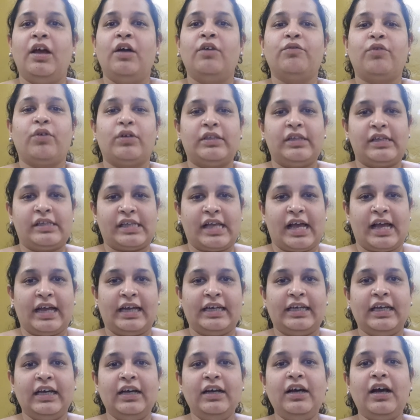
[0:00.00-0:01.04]
For this
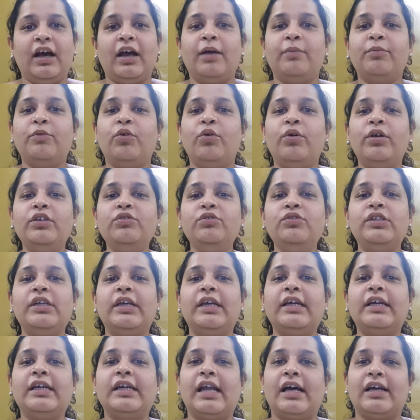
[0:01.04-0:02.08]
idea, I am going to
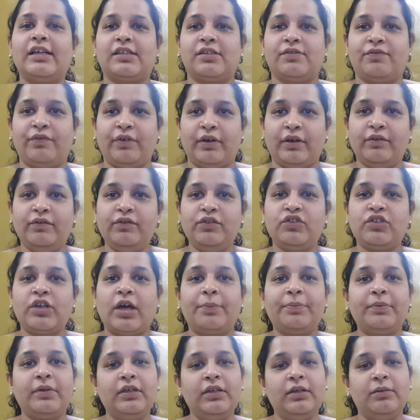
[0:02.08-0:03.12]
take class 5th,
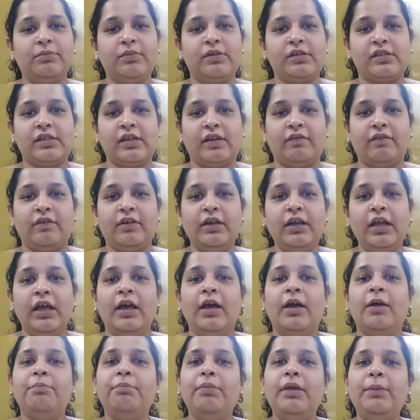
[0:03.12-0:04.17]
chapter number 7,
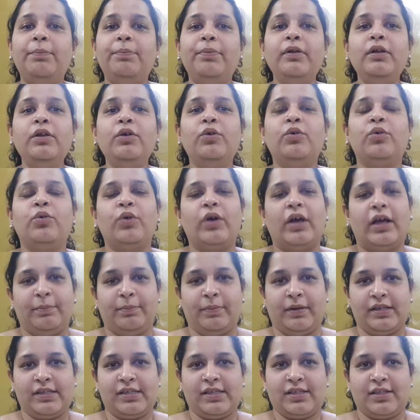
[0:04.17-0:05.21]
People Who Help
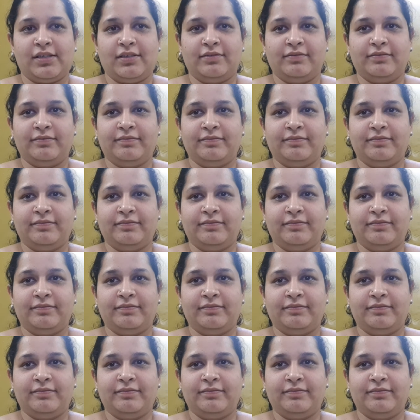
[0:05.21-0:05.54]
Us.